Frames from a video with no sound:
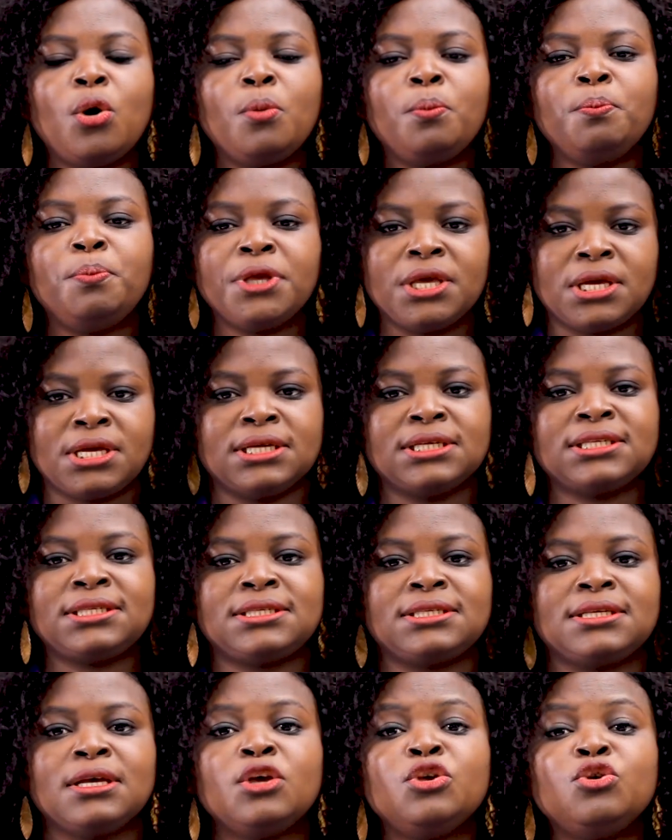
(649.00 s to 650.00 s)

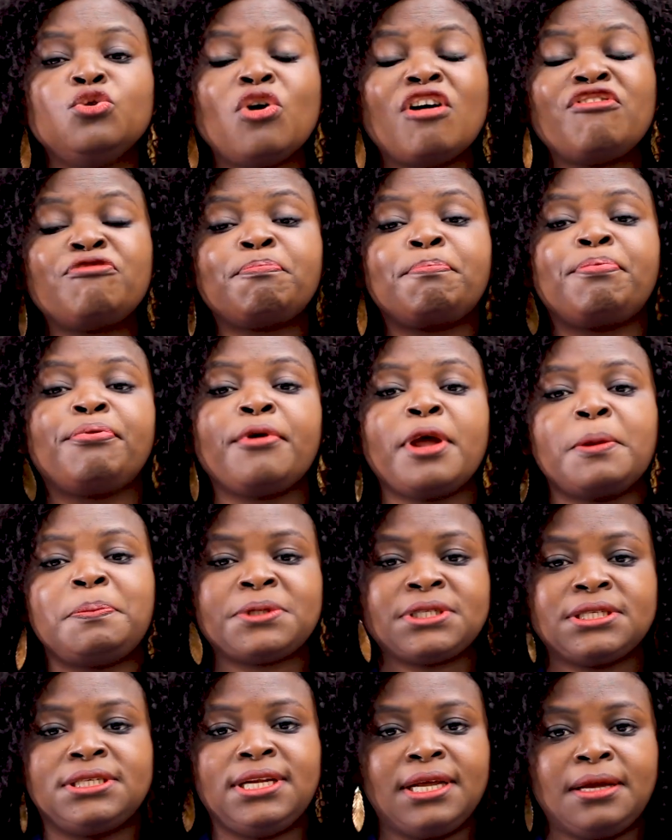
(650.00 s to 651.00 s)
because you have
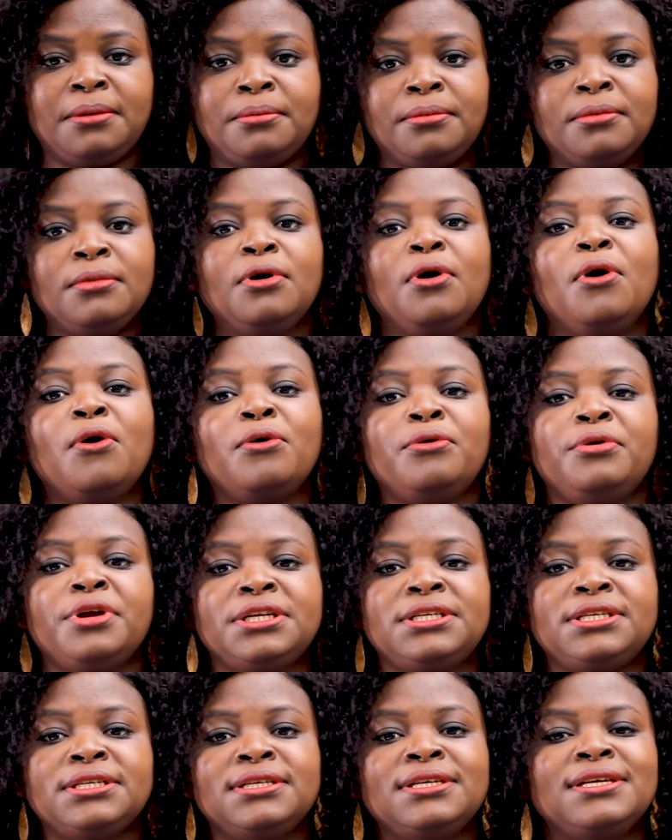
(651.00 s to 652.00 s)
prepped them
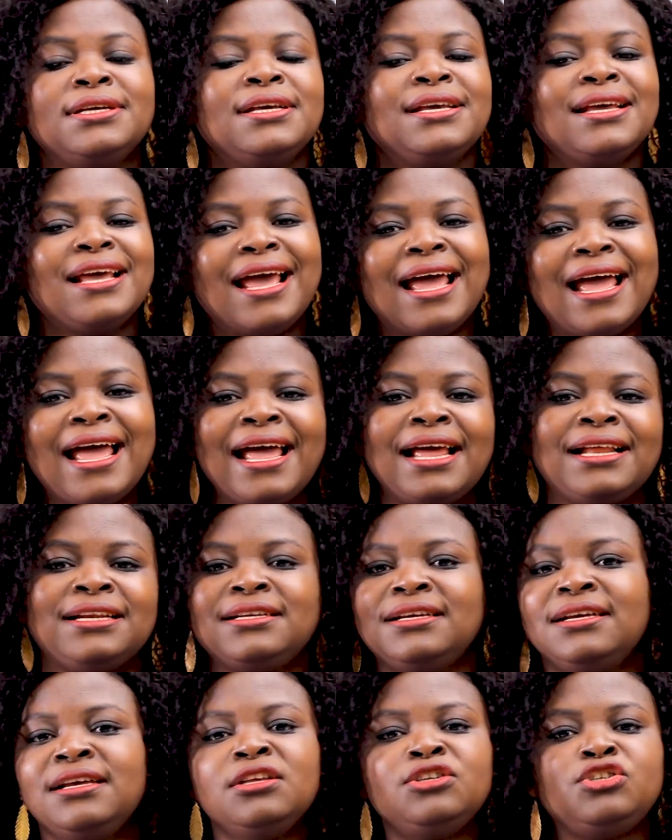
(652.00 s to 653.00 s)
already and
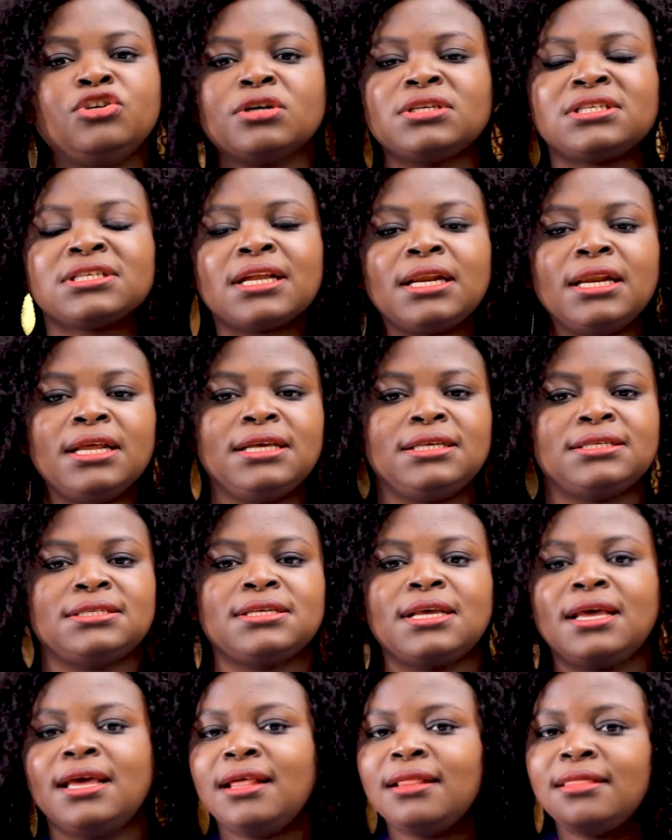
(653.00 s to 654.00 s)
it just clicks.